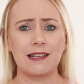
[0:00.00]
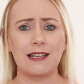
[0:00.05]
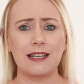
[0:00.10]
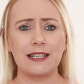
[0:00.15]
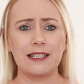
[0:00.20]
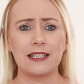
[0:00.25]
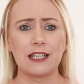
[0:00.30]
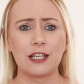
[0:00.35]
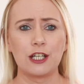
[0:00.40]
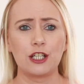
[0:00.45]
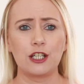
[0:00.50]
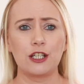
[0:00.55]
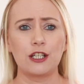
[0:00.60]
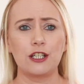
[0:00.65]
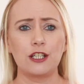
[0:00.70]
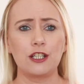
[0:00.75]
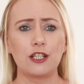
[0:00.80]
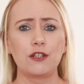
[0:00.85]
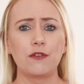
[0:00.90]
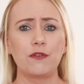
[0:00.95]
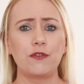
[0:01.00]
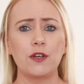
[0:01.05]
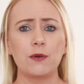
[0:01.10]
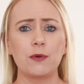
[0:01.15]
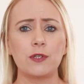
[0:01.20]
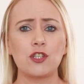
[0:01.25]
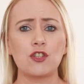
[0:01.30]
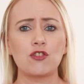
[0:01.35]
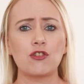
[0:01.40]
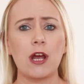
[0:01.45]
Like, your
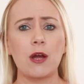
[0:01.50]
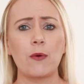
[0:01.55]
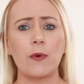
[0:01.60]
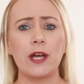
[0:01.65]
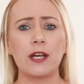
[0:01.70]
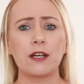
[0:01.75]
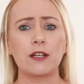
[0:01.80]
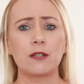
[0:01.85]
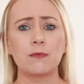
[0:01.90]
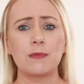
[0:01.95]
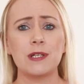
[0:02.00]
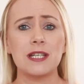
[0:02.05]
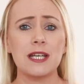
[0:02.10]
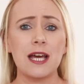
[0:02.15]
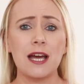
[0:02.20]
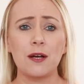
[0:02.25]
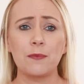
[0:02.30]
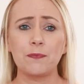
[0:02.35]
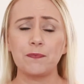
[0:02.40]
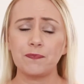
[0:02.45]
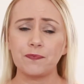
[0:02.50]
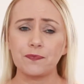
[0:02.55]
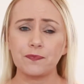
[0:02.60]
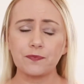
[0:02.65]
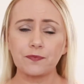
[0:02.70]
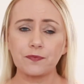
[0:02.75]
viewers straight away are going to be down.